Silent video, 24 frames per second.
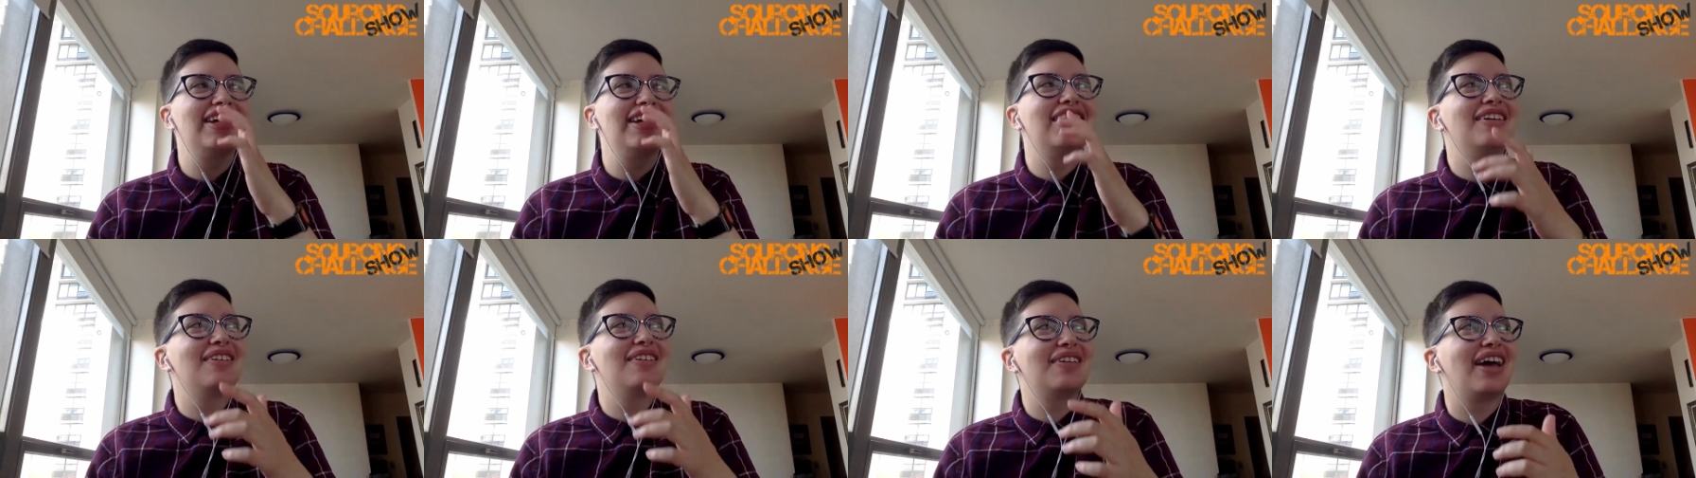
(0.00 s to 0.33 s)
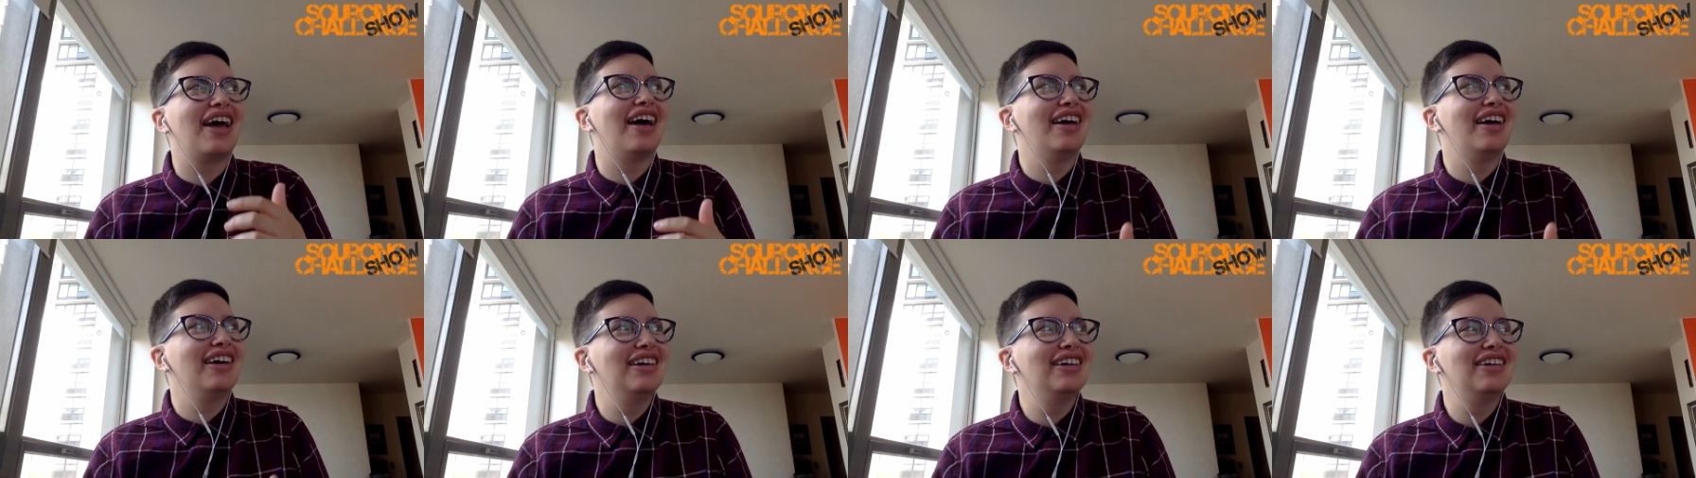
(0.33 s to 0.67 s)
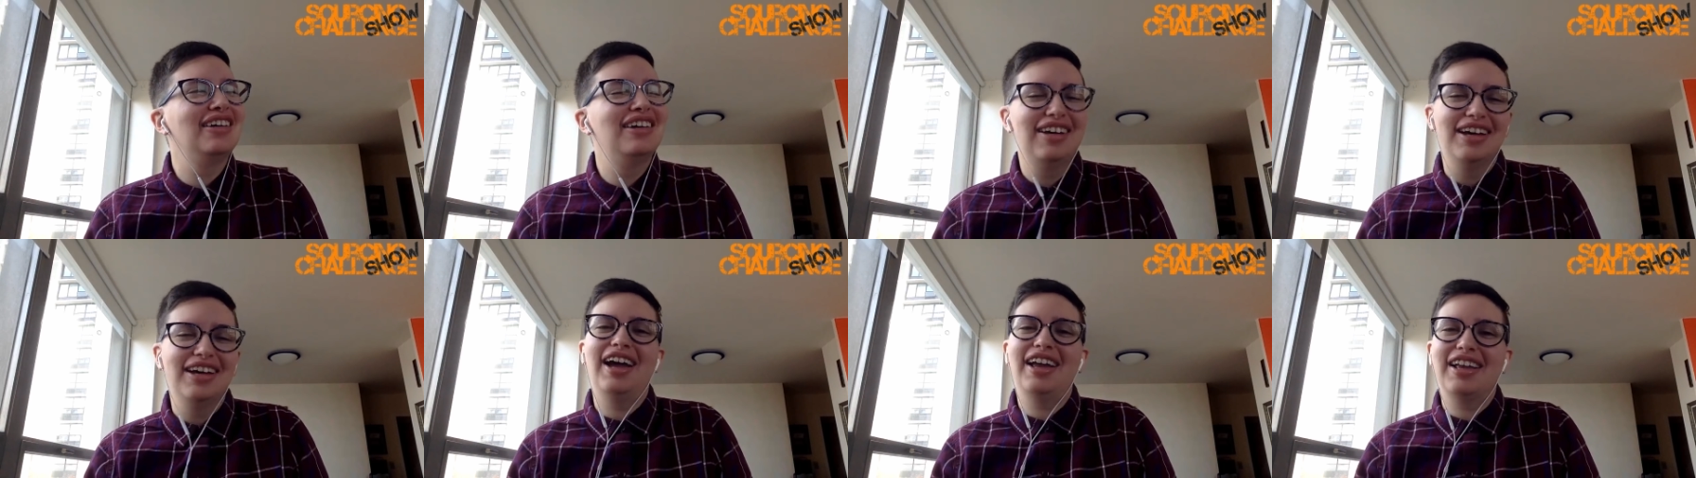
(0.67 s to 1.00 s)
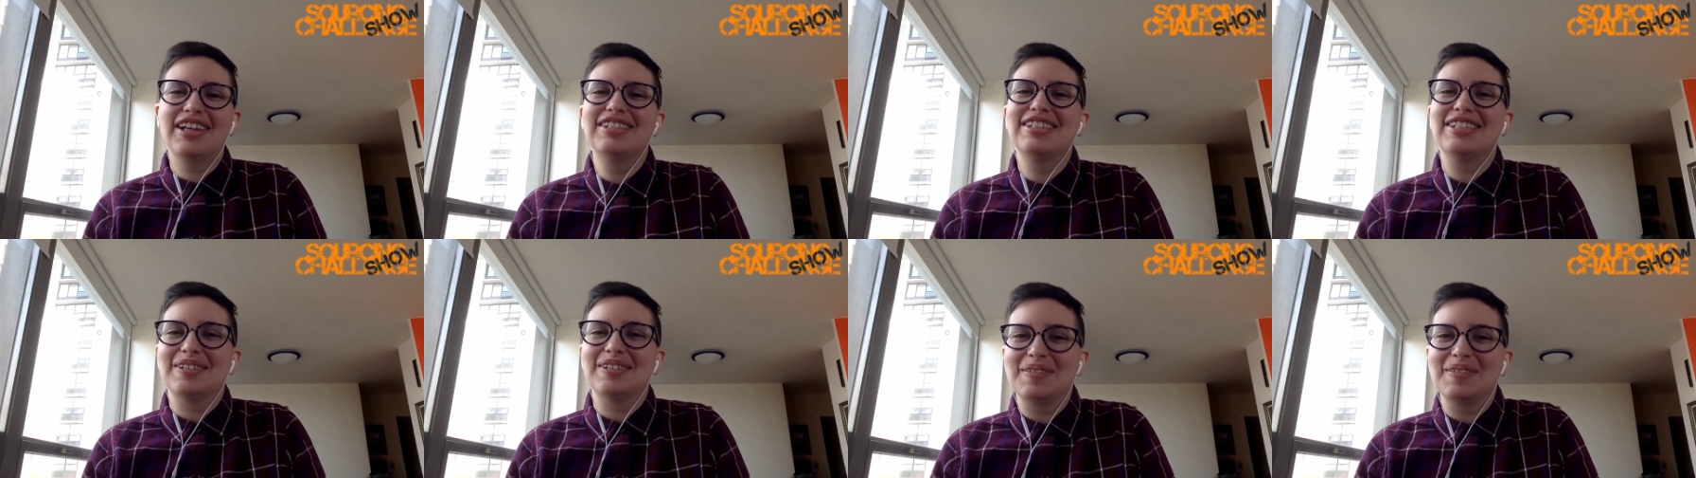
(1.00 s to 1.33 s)
And you're like, okay,
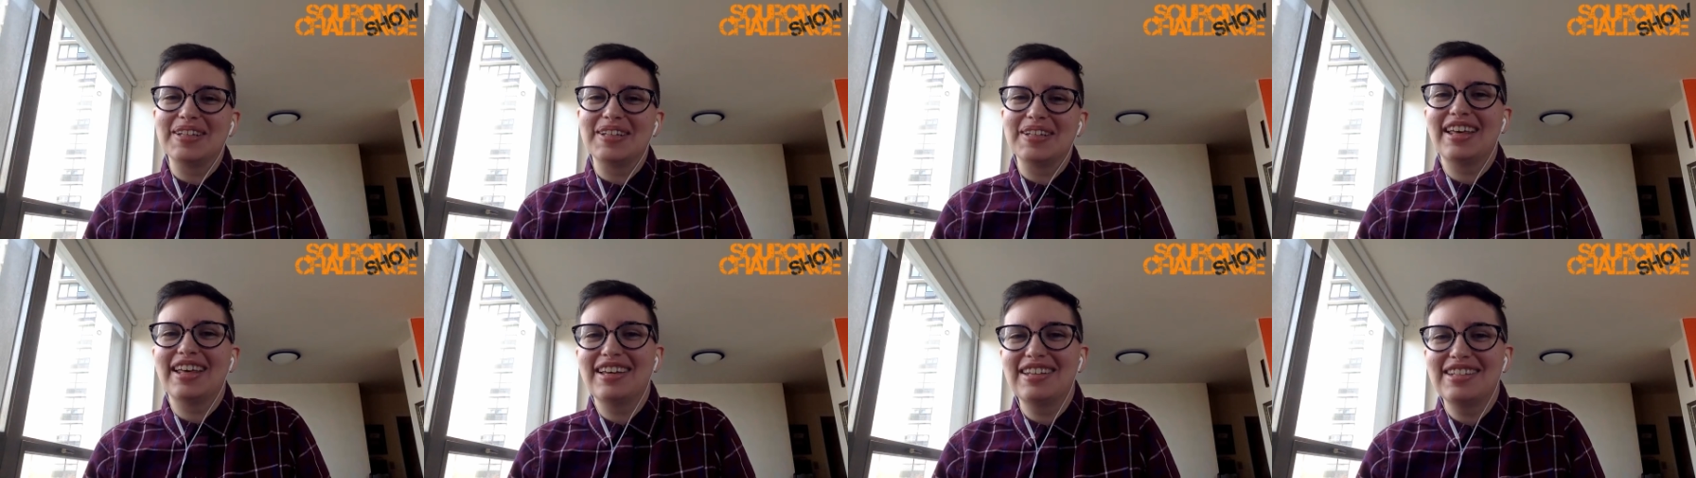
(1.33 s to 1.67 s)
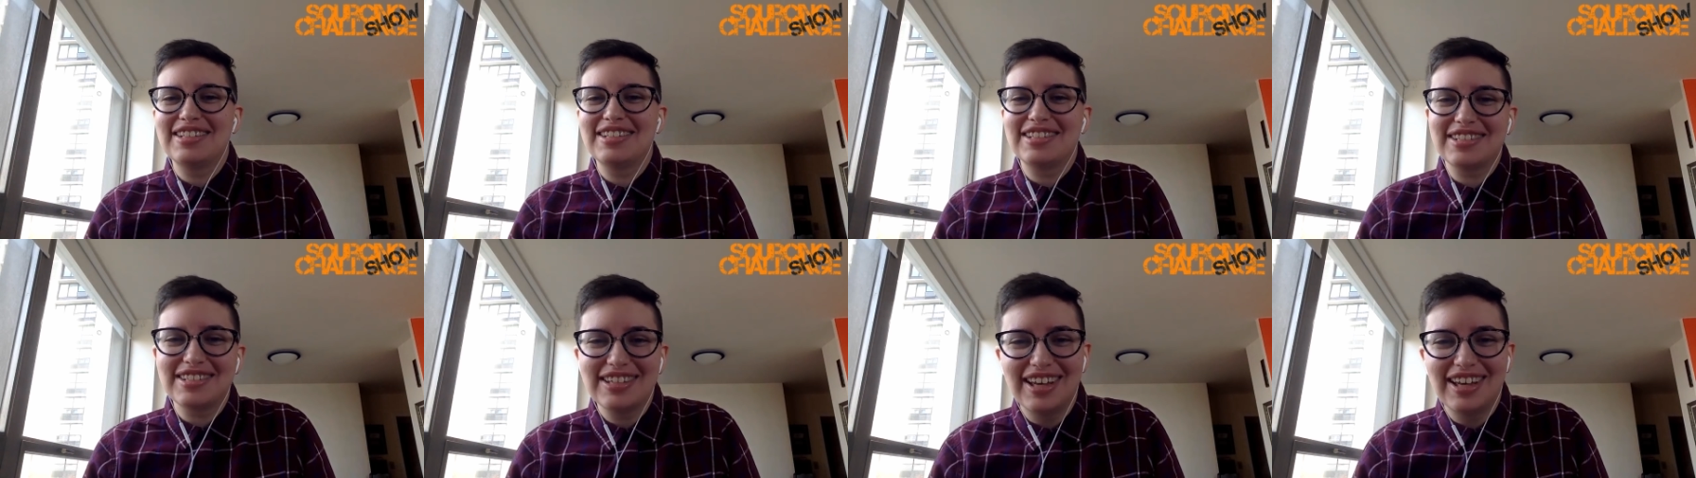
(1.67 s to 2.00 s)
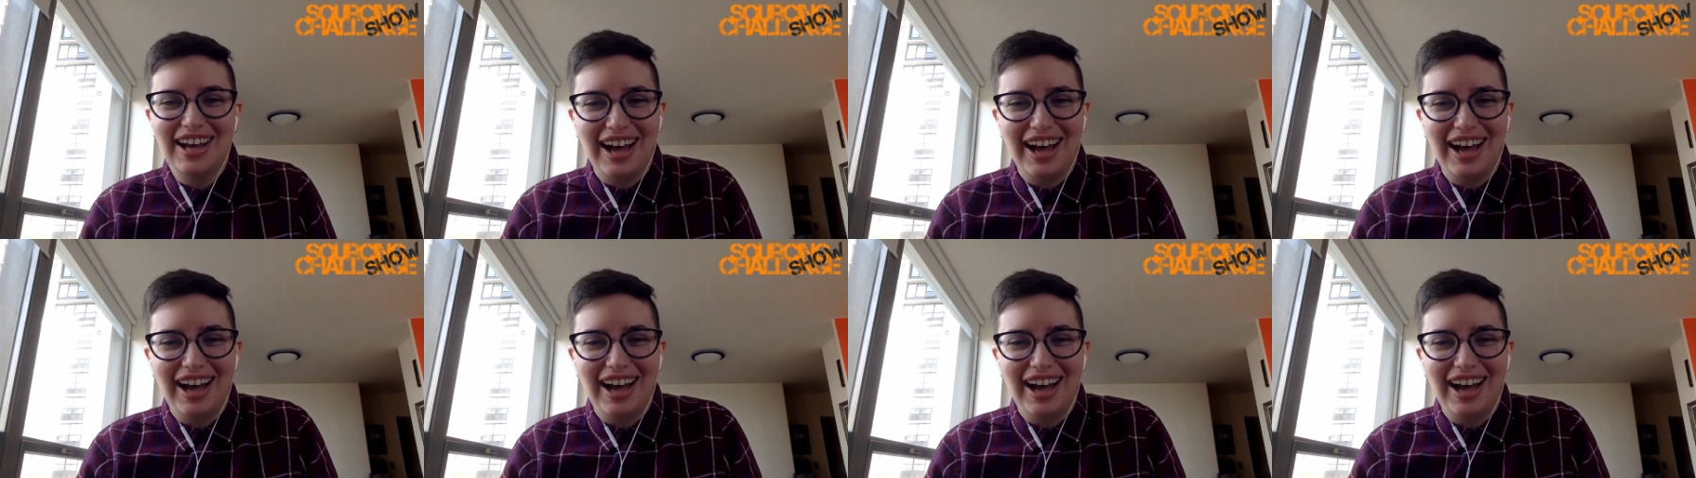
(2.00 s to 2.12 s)
I can deal with this.